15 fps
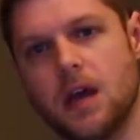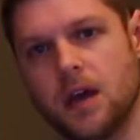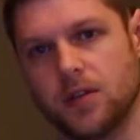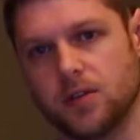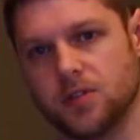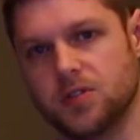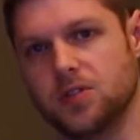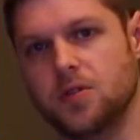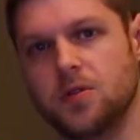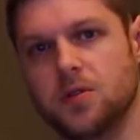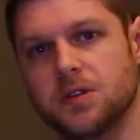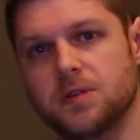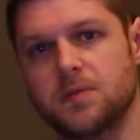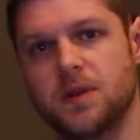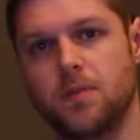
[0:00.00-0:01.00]
There's 2
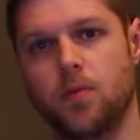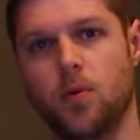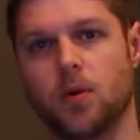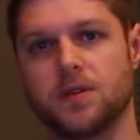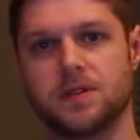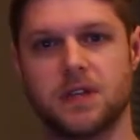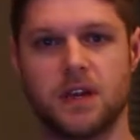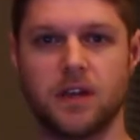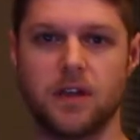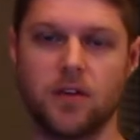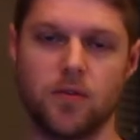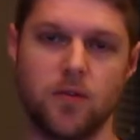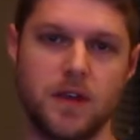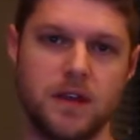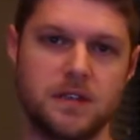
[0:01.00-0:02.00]
USB ports that it
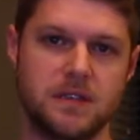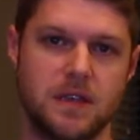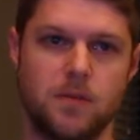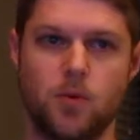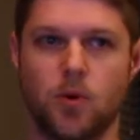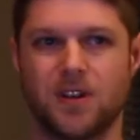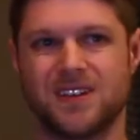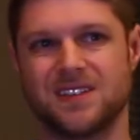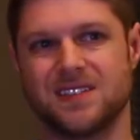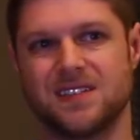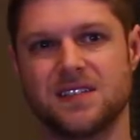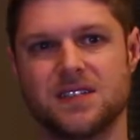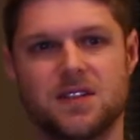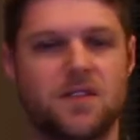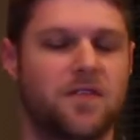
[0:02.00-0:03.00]
creates a more
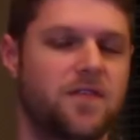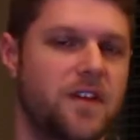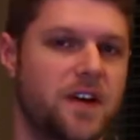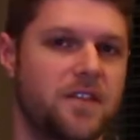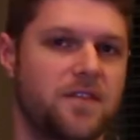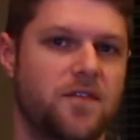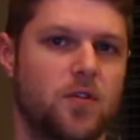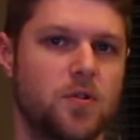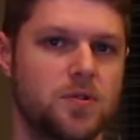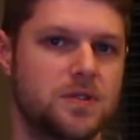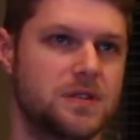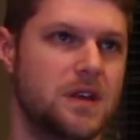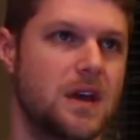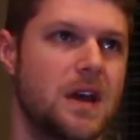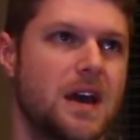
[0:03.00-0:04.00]
consistent 5
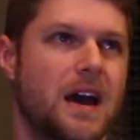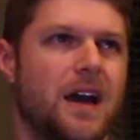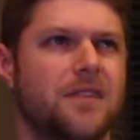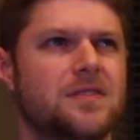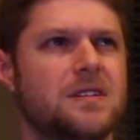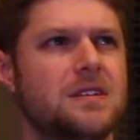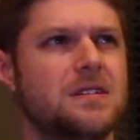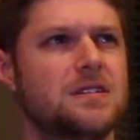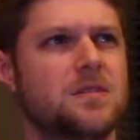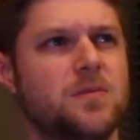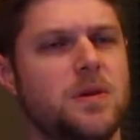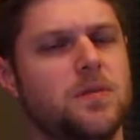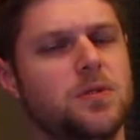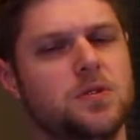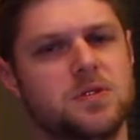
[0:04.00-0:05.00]
volts. I've seen some
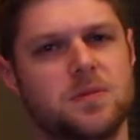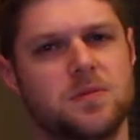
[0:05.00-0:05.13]
people do some